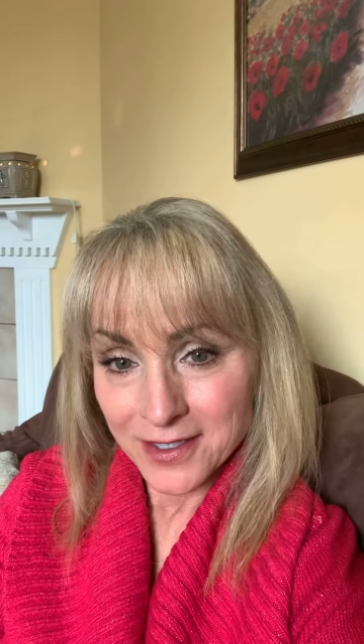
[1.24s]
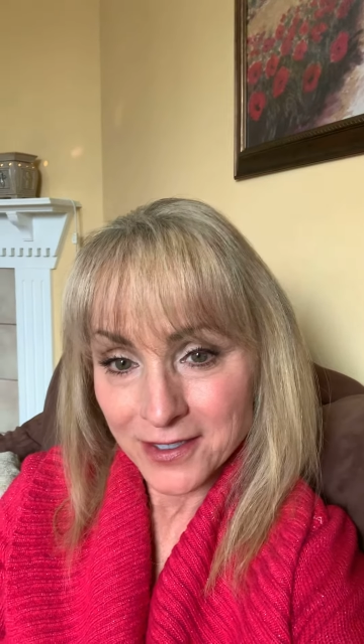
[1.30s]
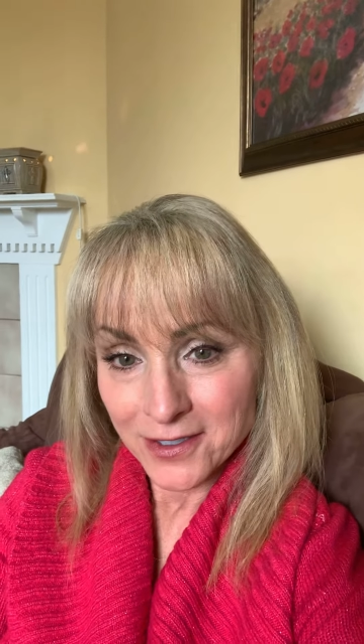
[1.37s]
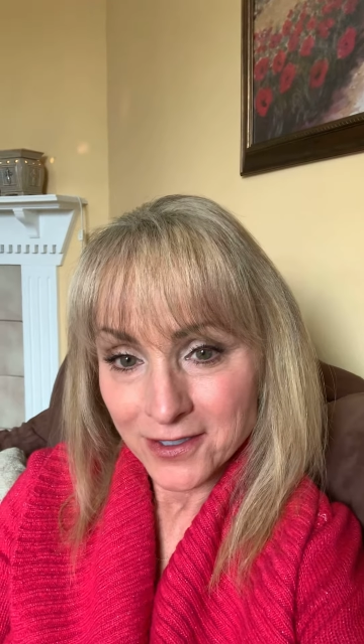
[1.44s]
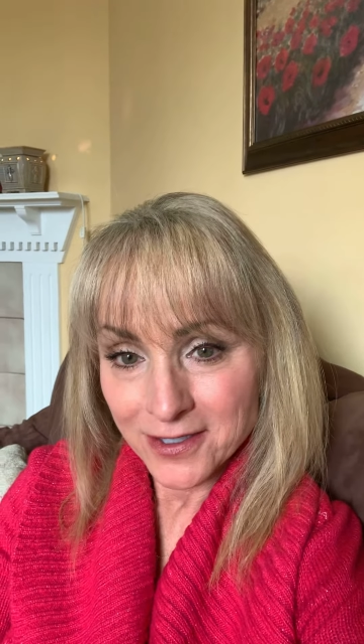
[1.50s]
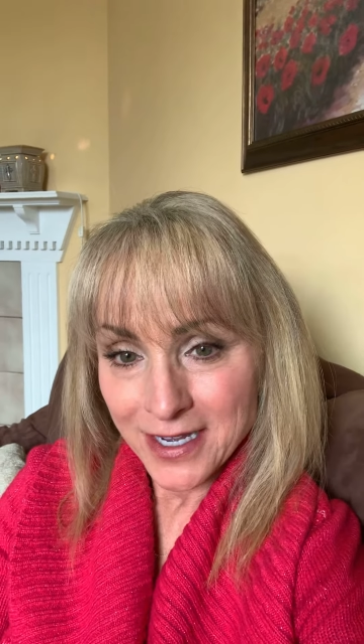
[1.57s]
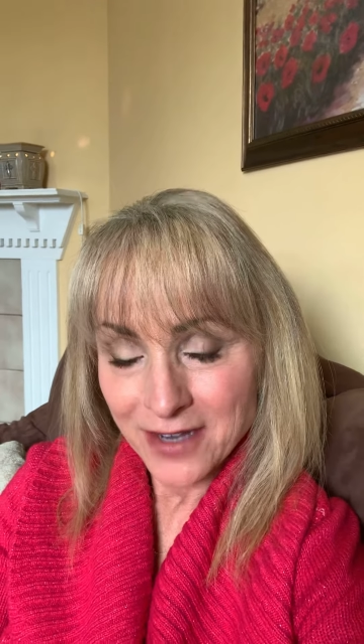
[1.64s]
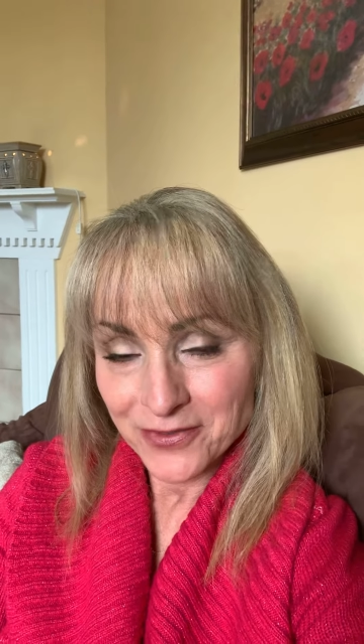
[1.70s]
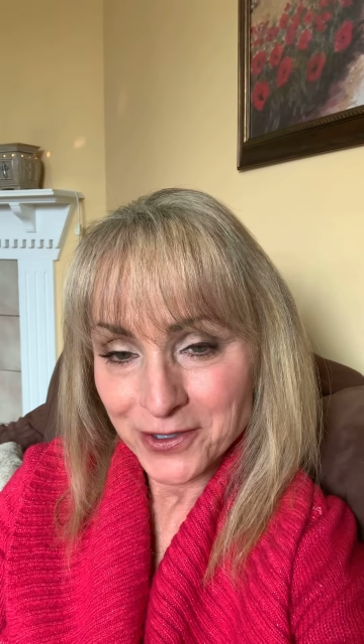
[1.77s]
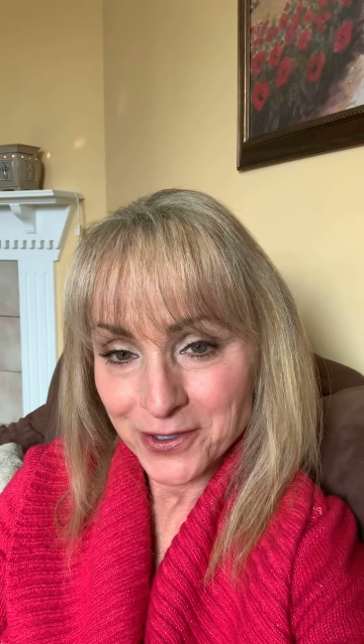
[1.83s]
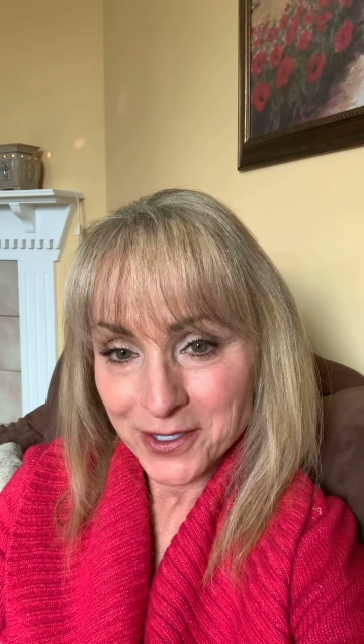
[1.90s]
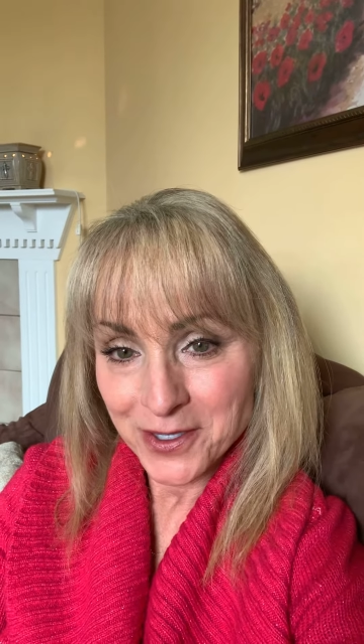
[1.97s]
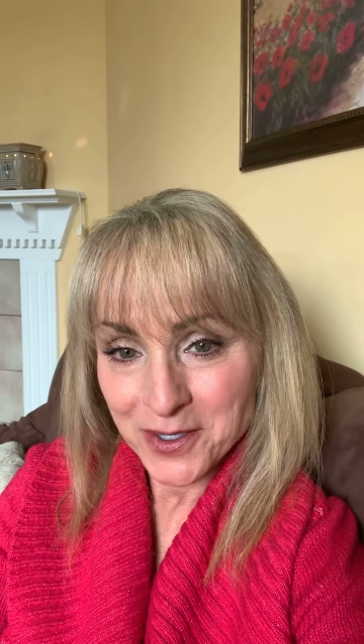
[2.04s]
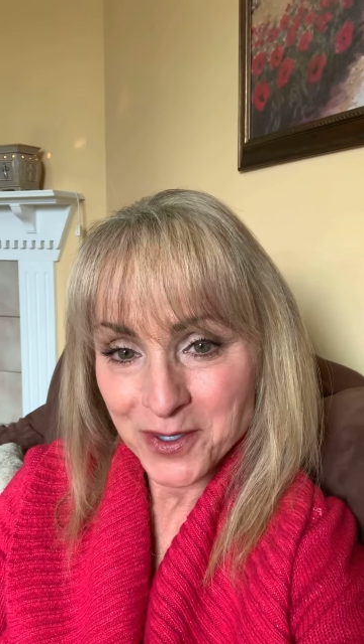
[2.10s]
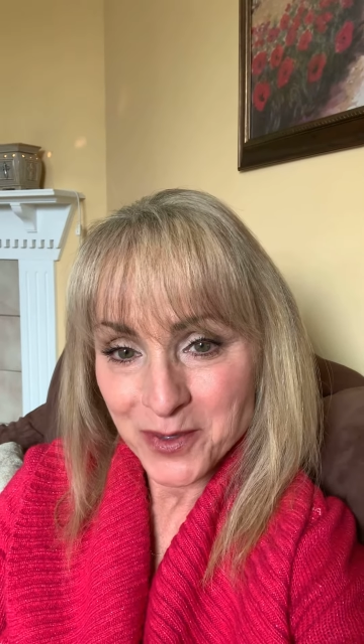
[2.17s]
Good
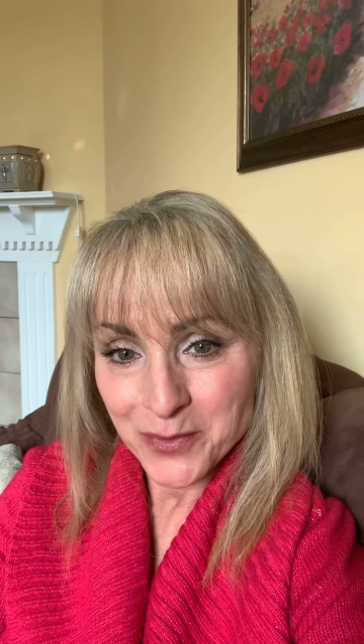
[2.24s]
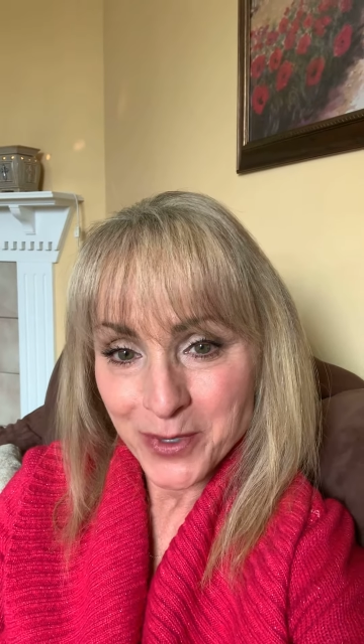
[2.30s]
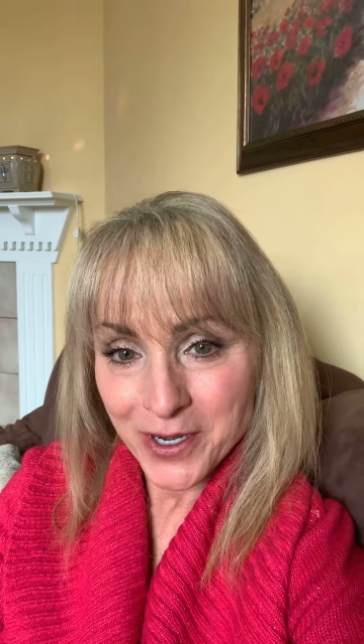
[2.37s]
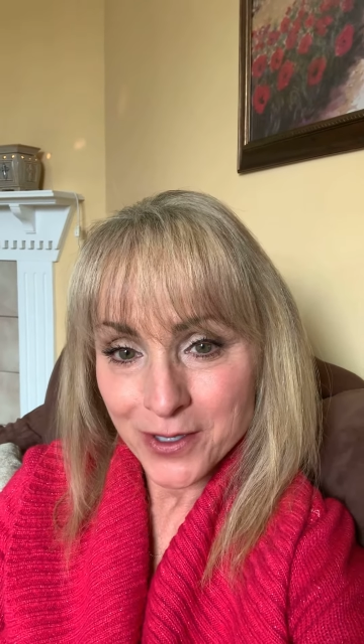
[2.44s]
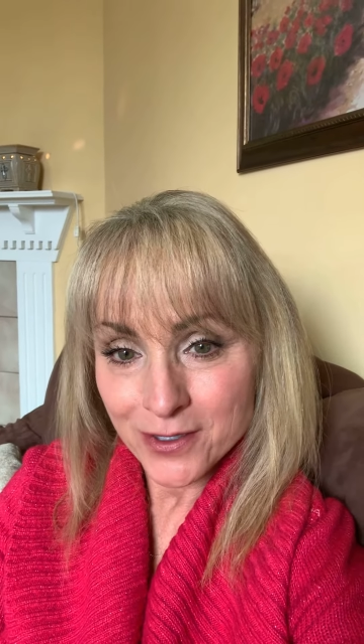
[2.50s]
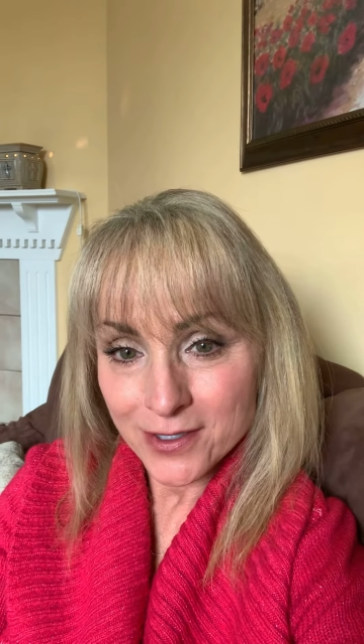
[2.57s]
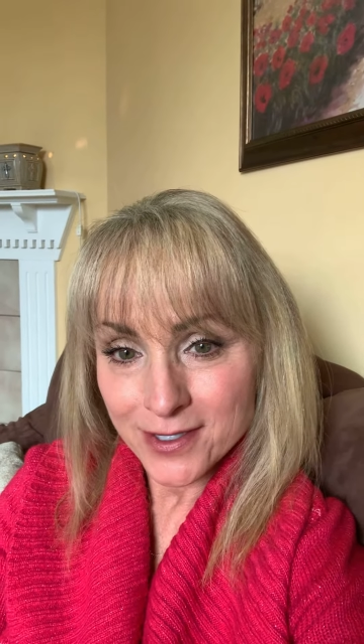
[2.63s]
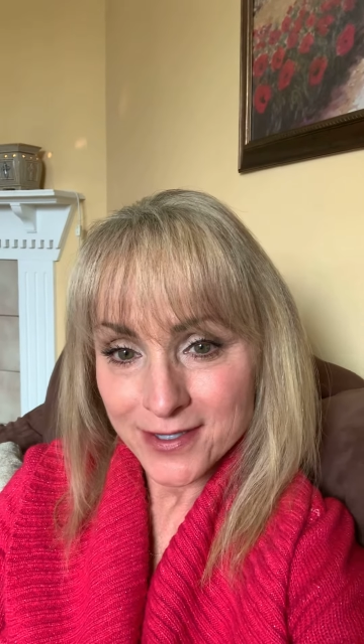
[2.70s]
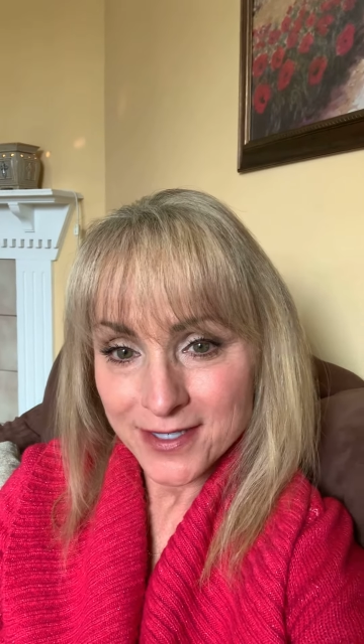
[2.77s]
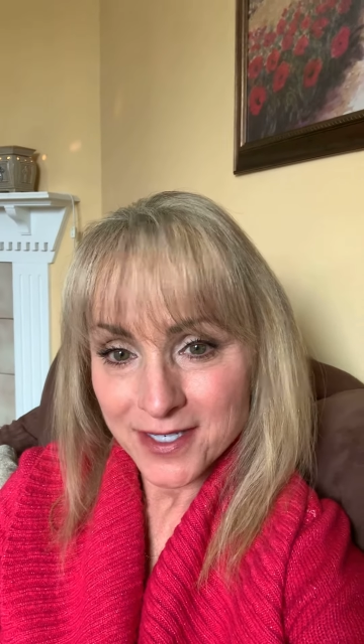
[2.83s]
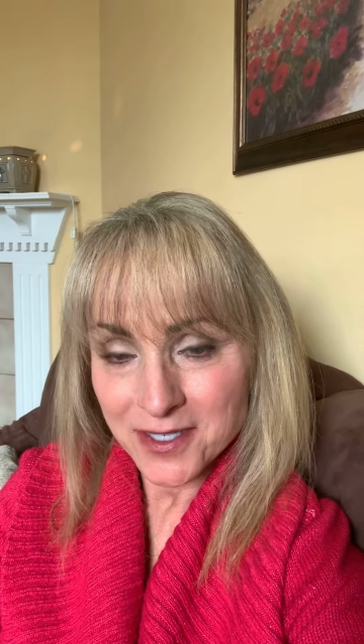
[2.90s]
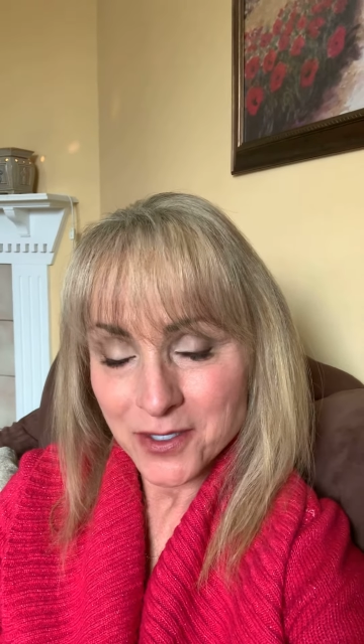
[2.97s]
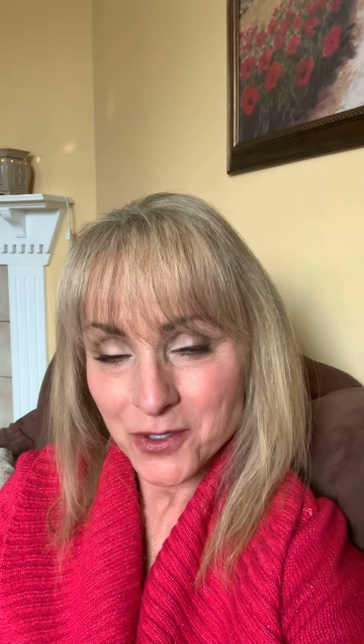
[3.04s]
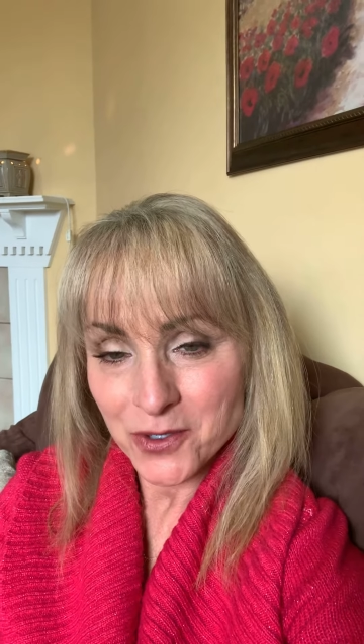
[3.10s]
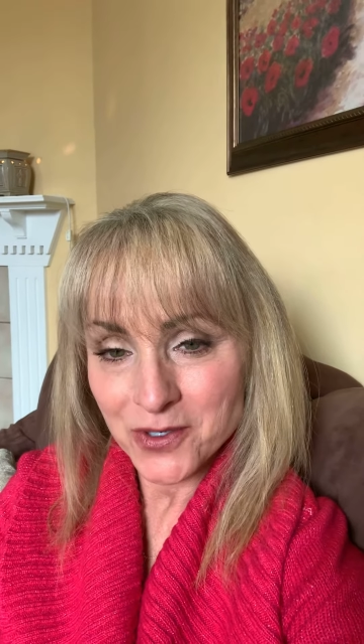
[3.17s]
afternoon, brothers and
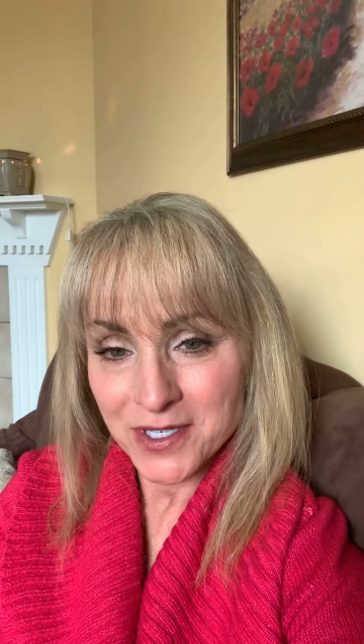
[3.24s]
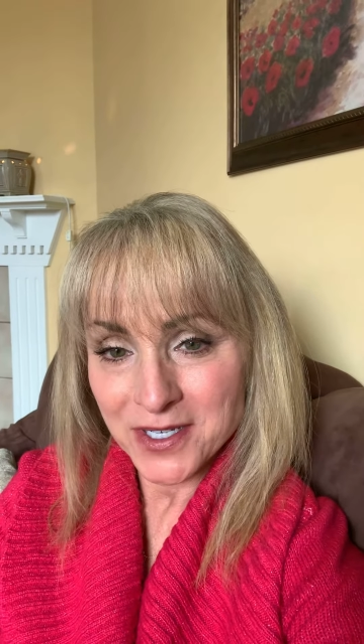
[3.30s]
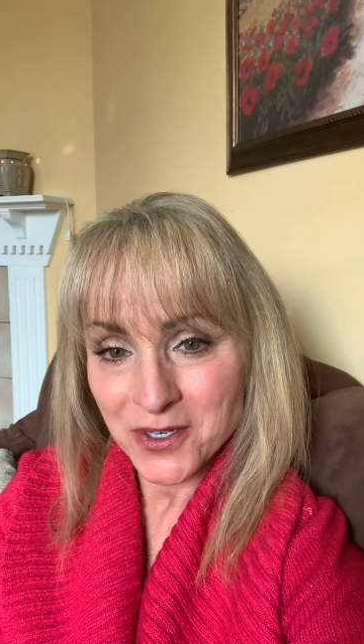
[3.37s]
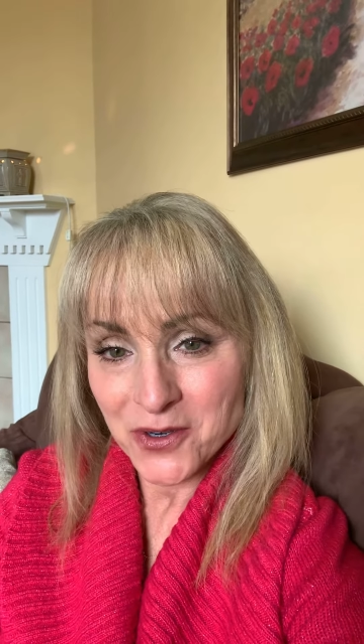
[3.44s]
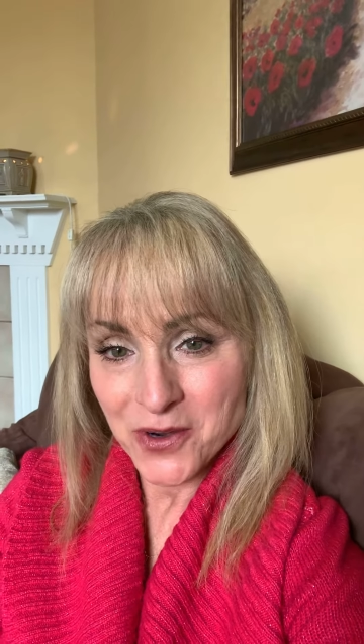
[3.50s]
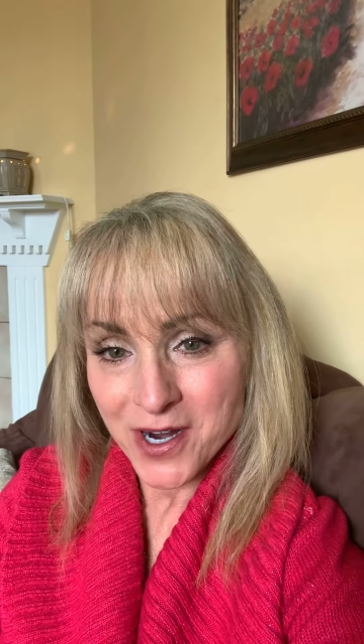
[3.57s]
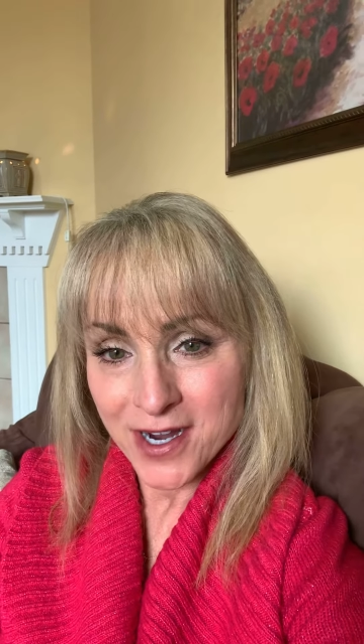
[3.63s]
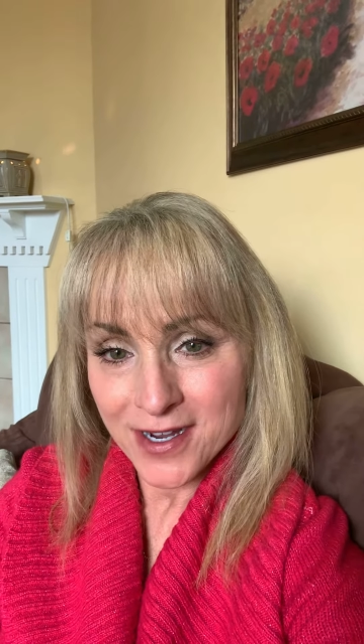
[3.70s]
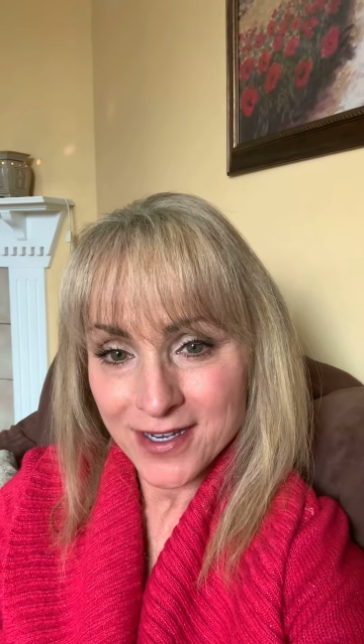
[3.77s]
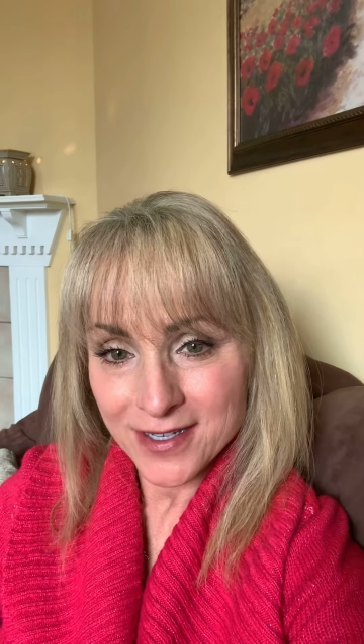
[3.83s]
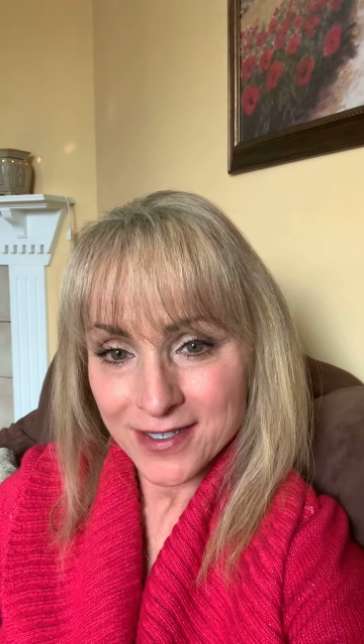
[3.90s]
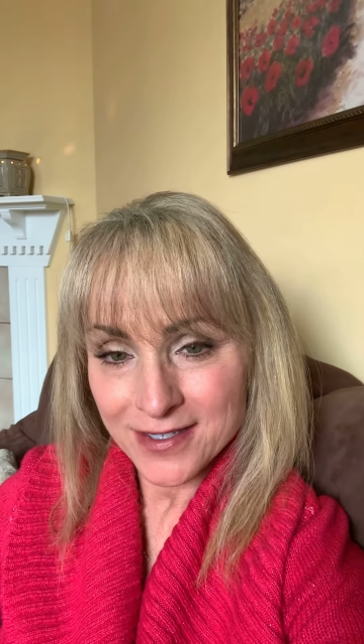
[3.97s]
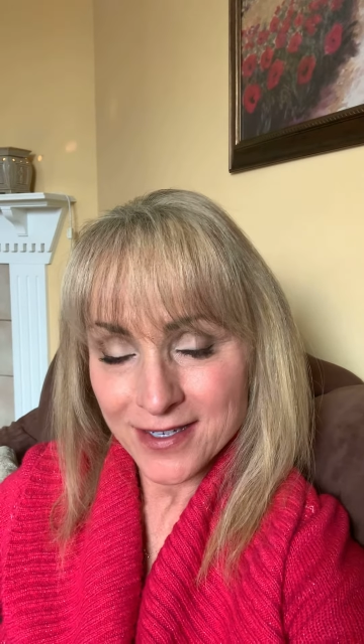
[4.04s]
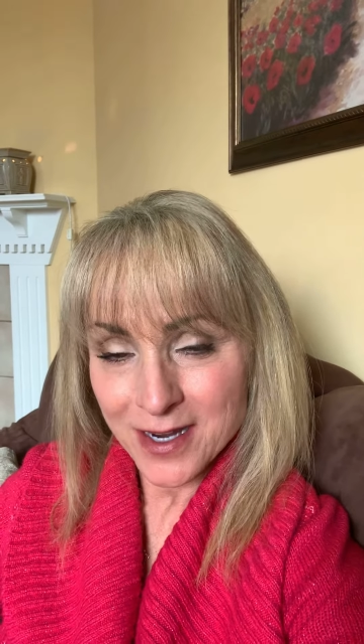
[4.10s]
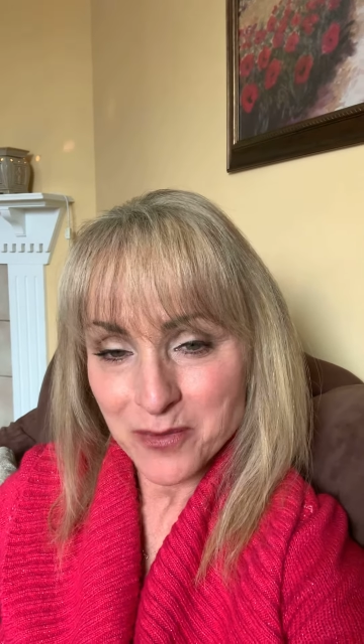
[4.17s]
sisters in Christ.